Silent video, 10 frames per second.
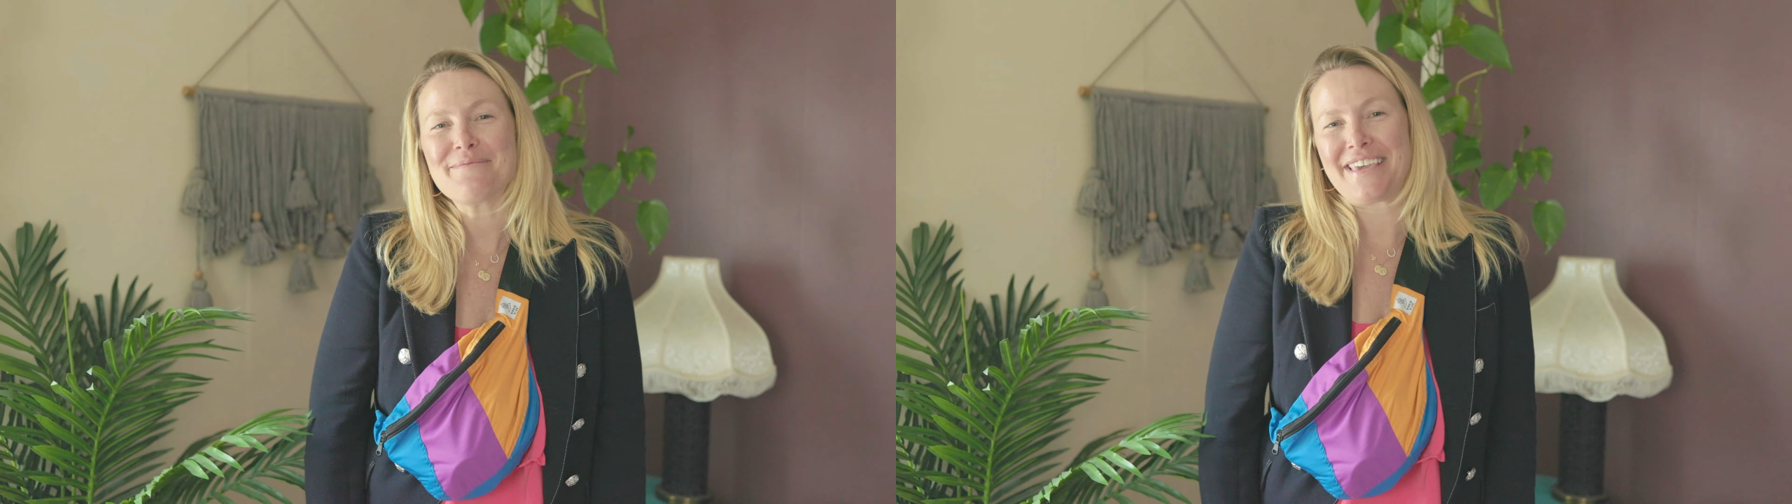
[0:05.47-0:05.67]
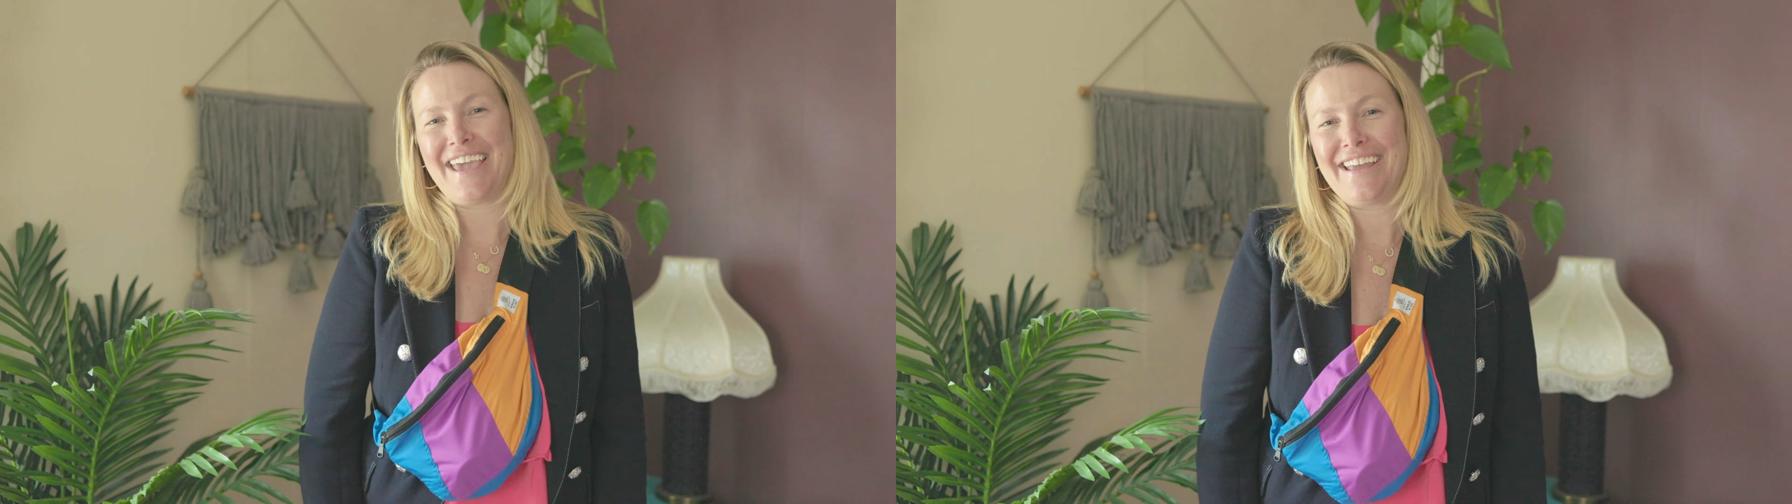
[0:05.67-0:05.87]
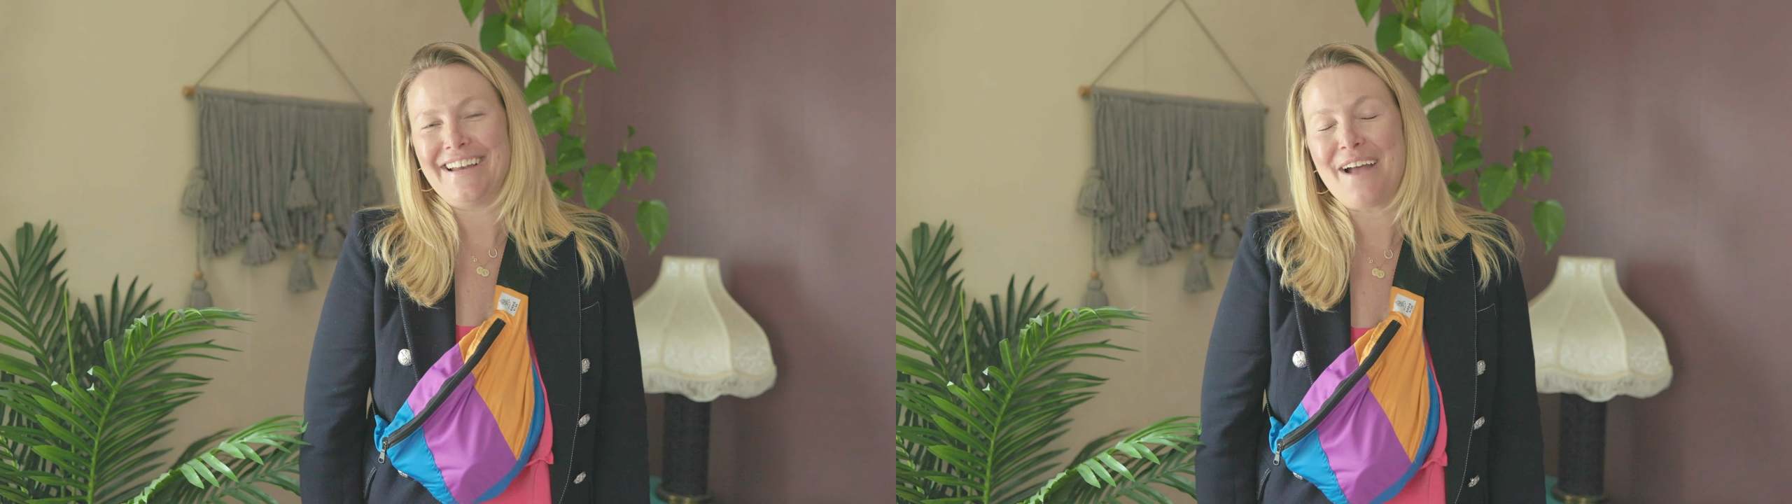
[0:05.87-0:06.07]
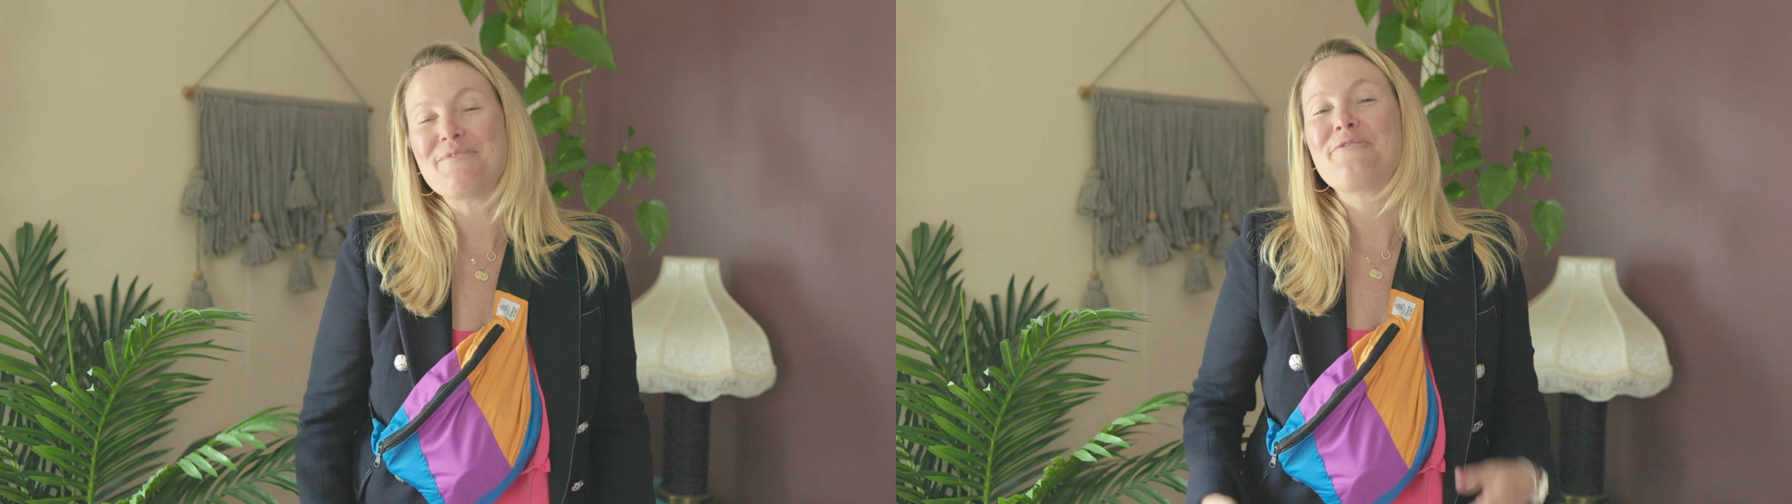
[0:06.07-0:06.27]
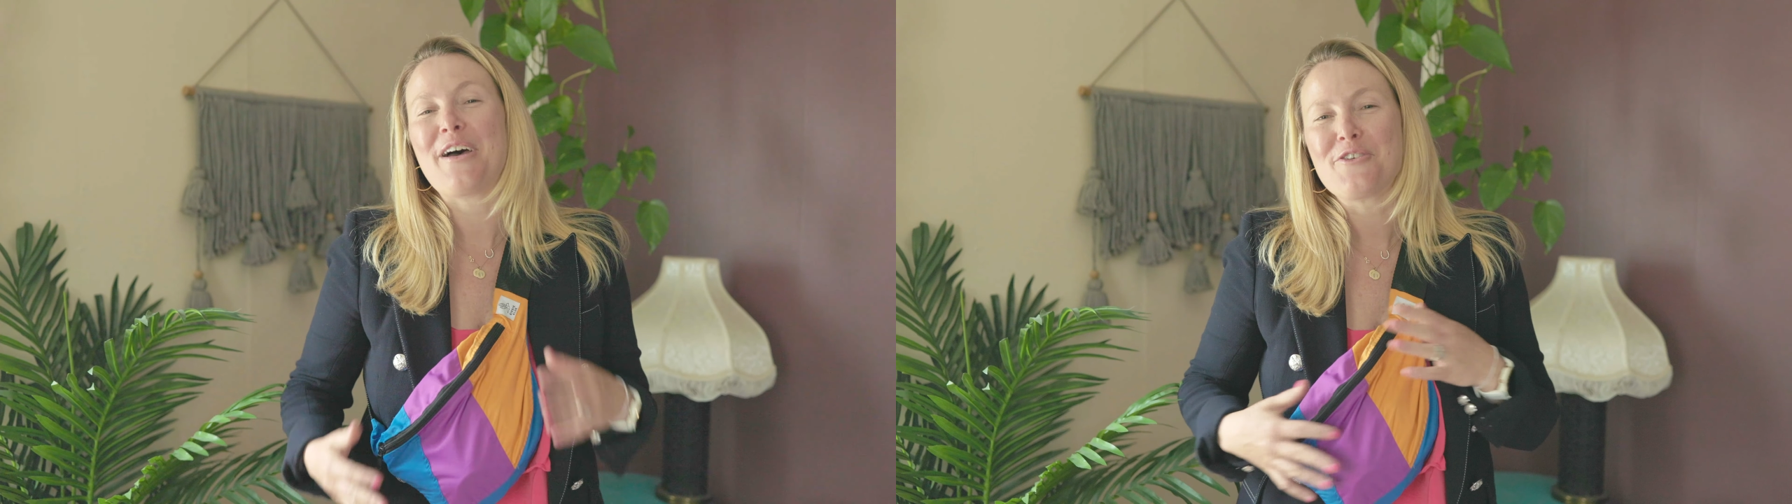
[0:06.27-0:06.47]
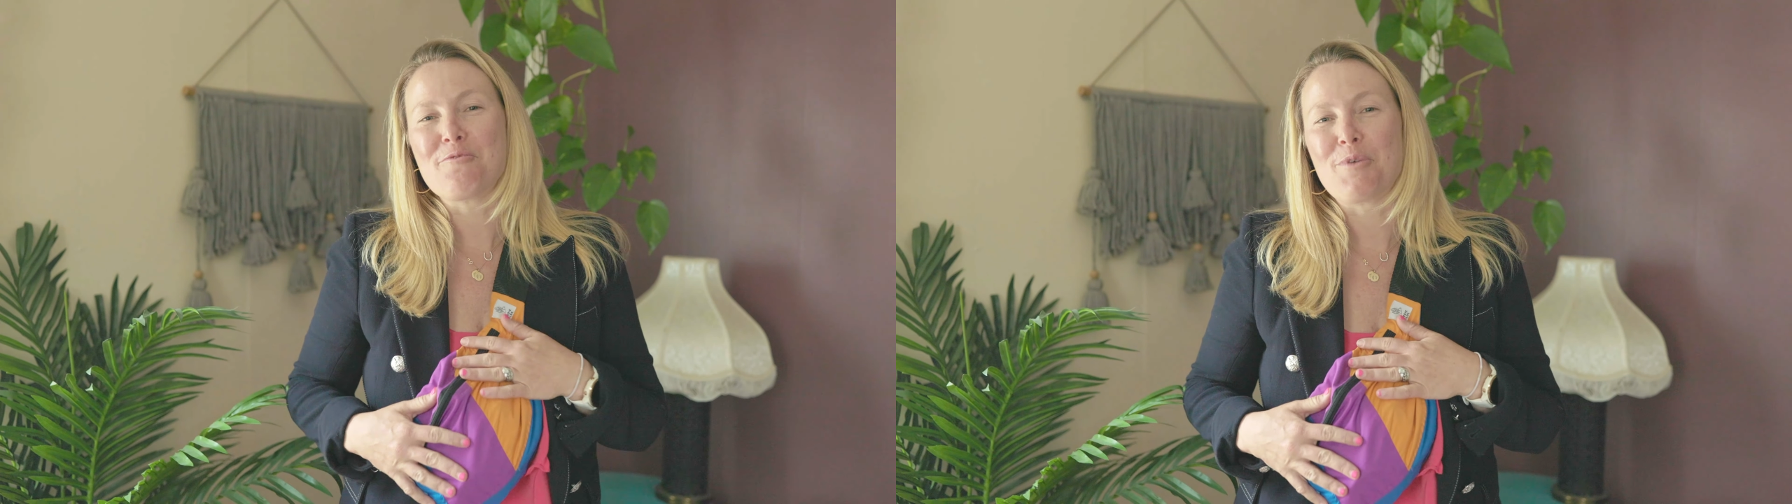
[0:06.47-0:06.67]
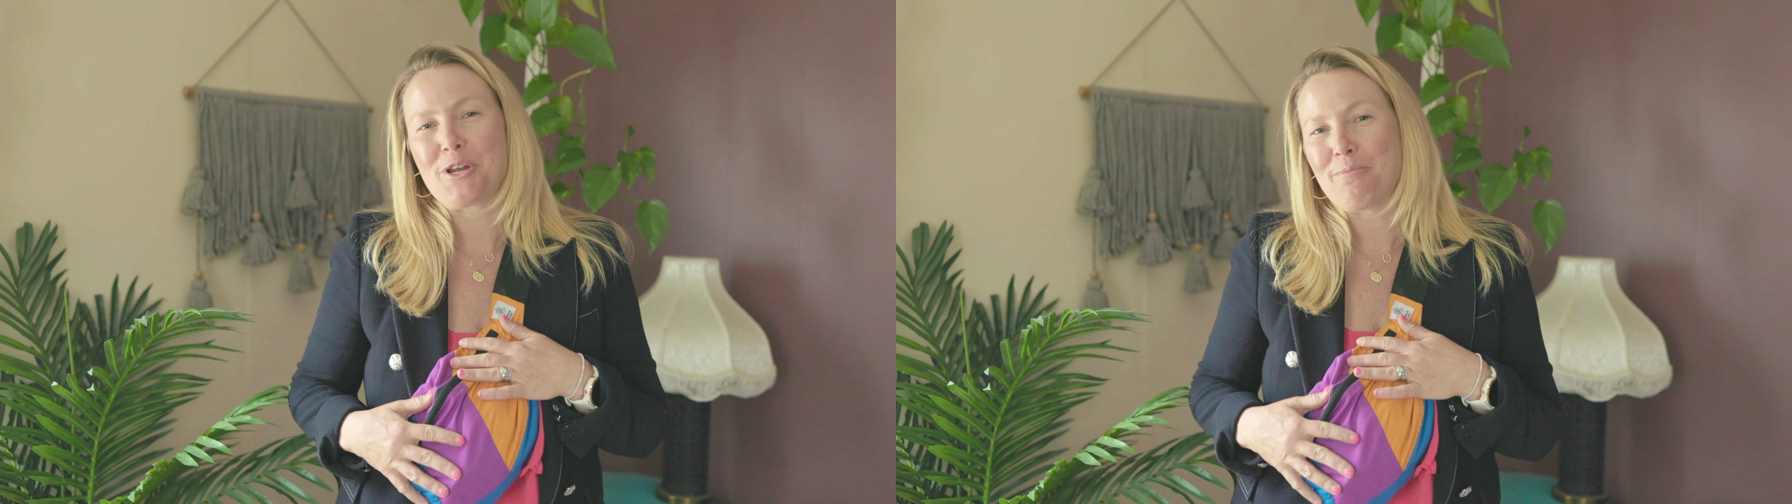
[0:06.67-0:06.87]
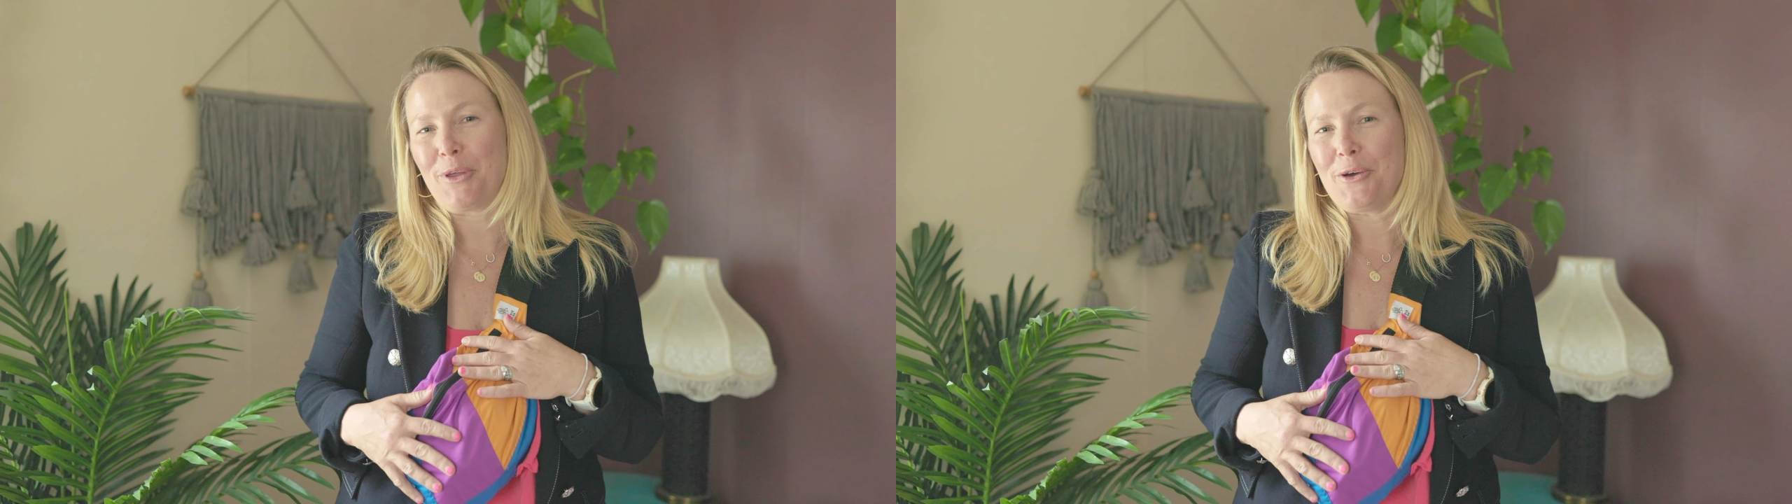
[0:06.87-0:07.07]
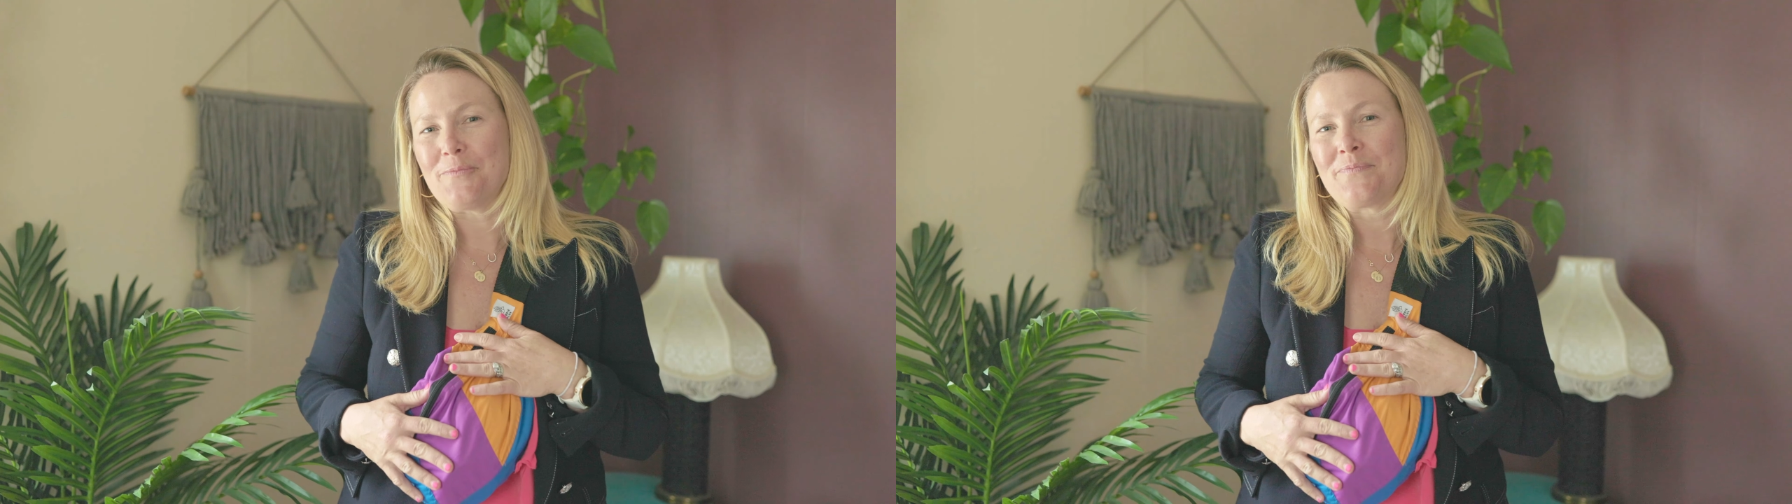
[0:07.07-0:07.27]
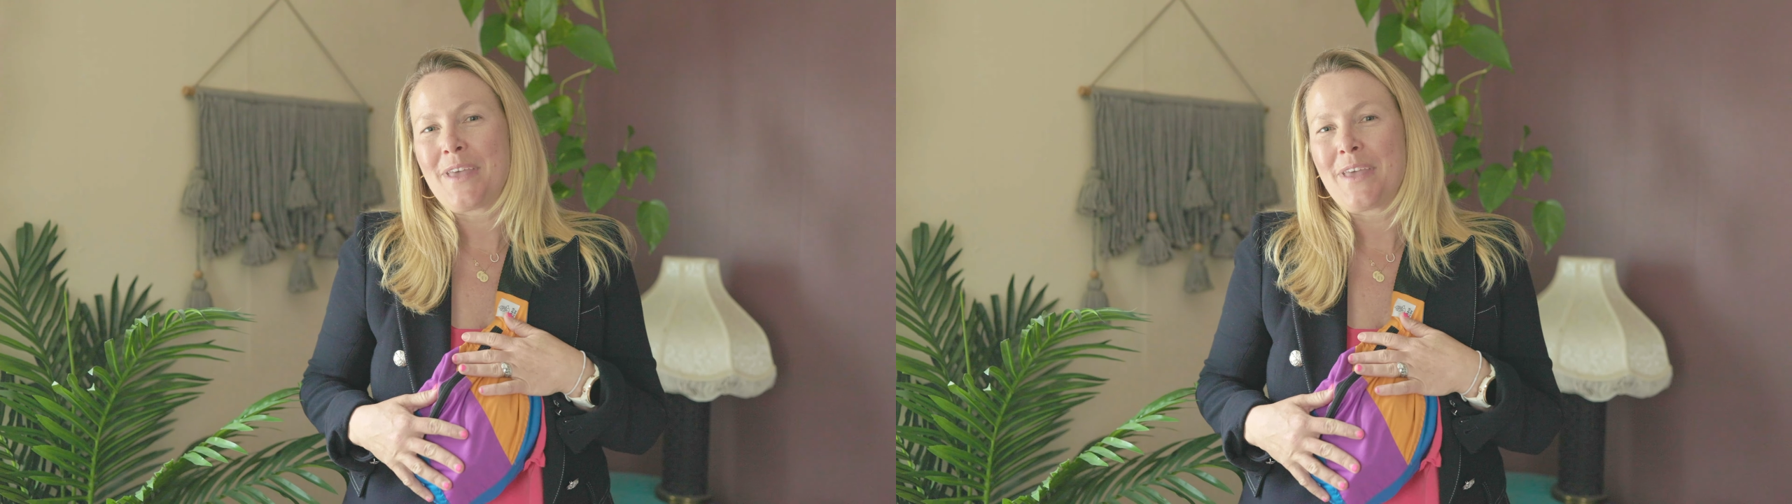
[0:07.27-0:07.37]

I'm Kate. I'm the founder of Birdie Blue.